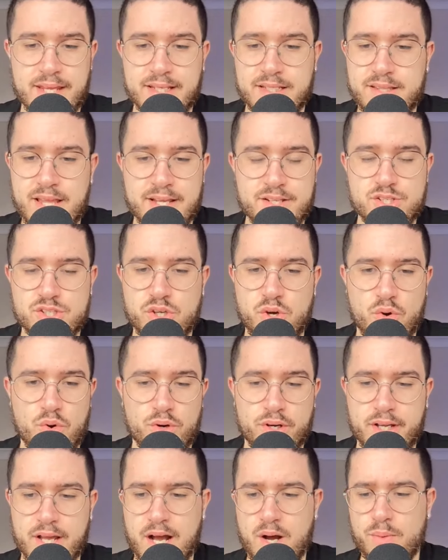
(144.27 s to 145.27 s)
they score
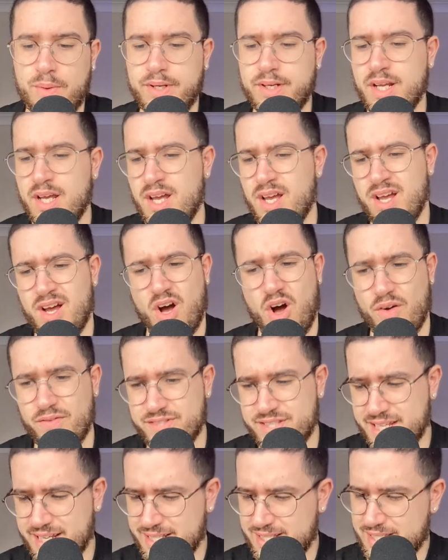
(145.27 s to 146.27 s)
a goal. And
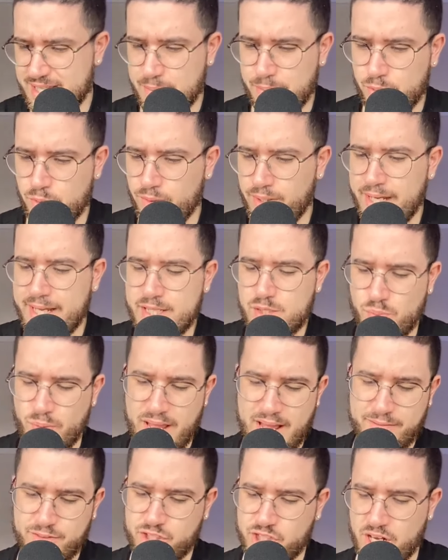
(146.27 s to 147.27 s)
obviously it's typical Leeds. We
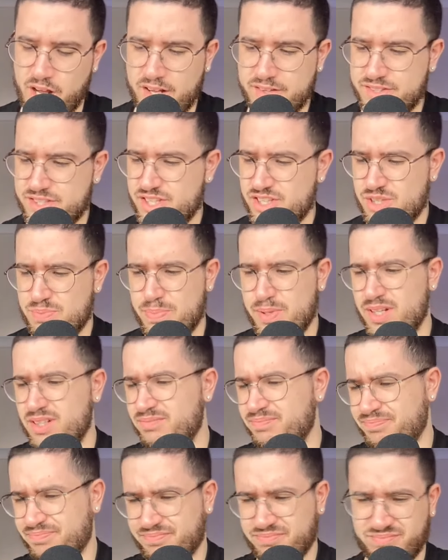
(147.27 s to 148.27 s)
have chances, but
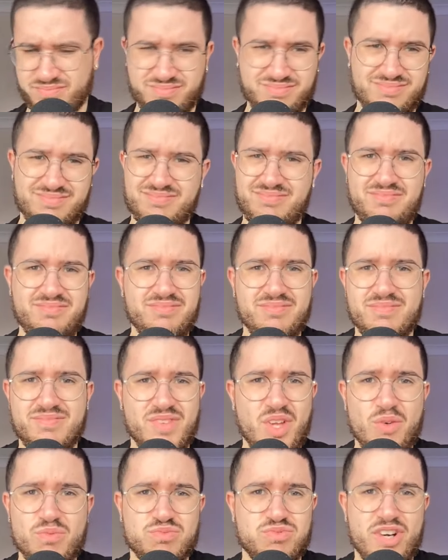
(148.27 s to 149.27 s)

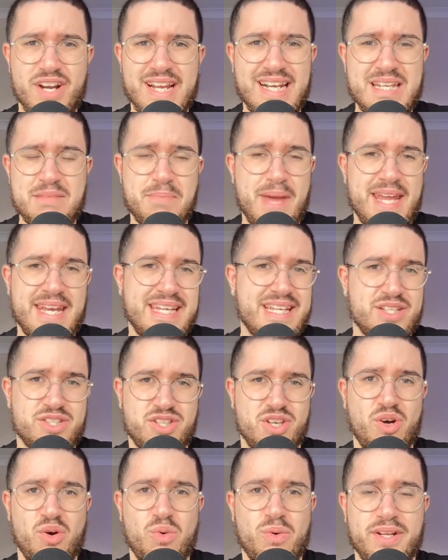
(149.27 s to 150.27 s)
not really many at
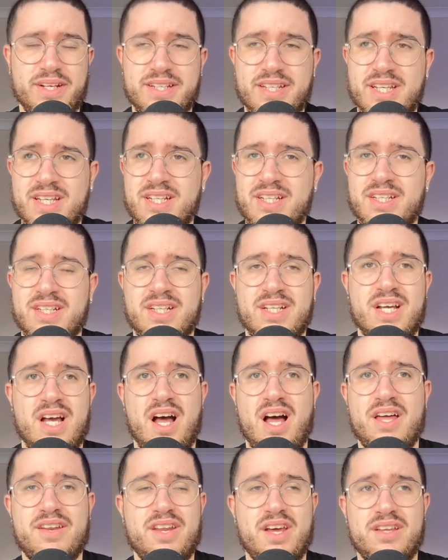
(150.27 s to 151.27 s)
all. And
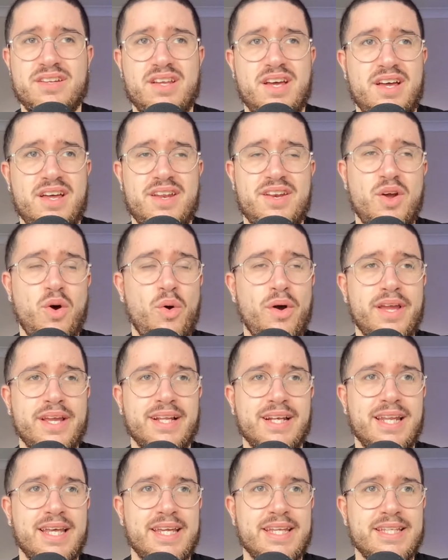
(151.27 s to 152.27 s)

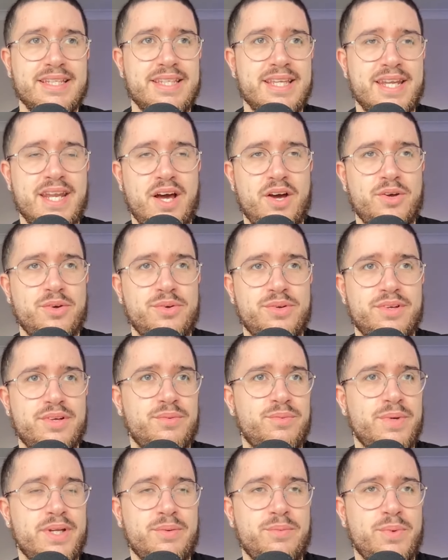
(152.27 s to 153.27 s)
annoyingly, you know,
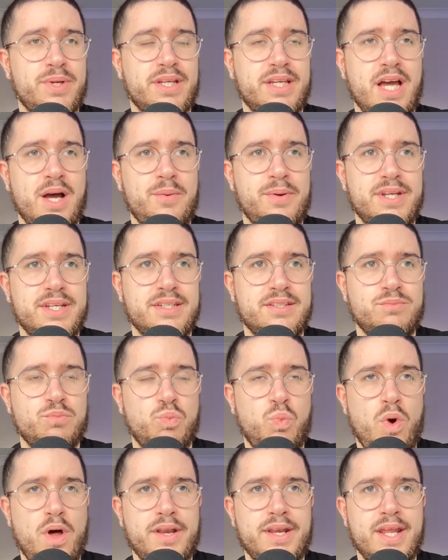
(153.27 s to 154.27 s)
we go in
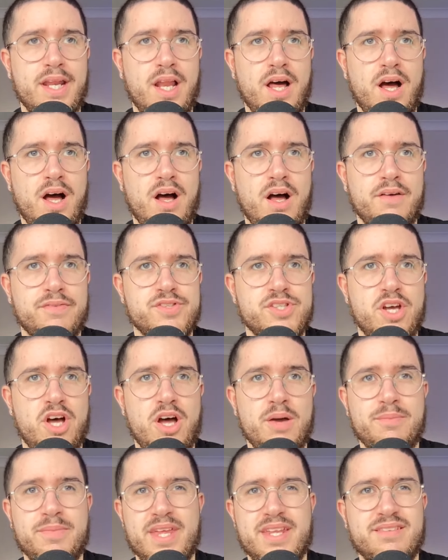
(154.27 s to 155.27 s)
1-0 at half
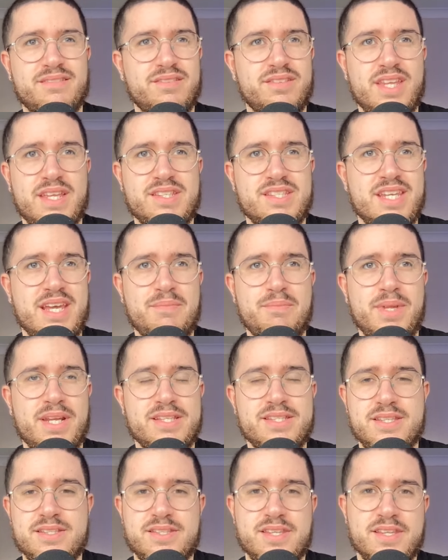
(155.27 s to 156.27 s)
time, then 10
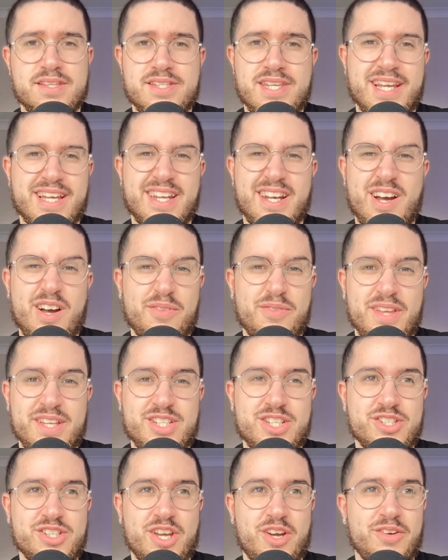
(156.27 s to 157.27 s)
minutes into the second half they
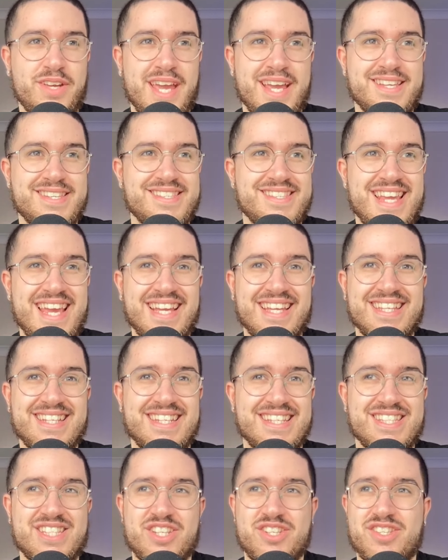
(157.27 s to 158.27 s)
just go get a second.
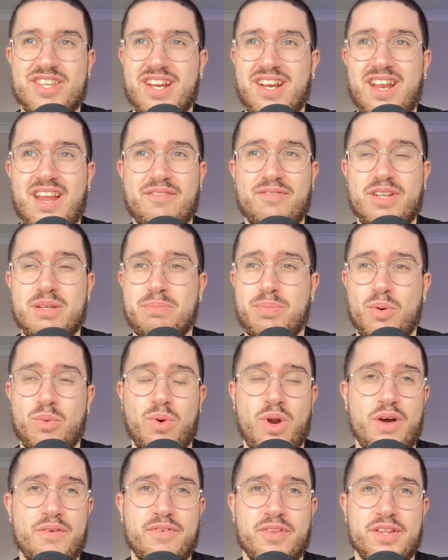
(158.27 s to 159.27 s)
It's just a lovely ball
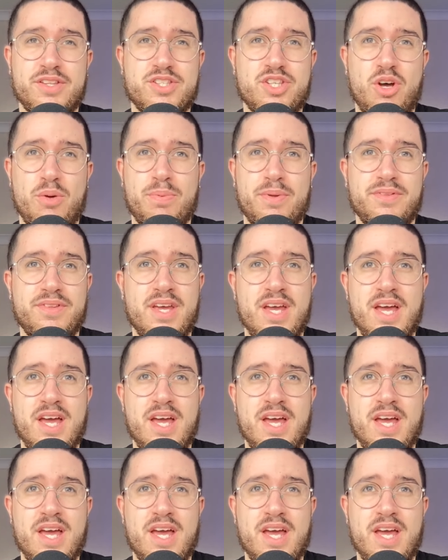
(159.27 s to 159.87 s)
over the top, and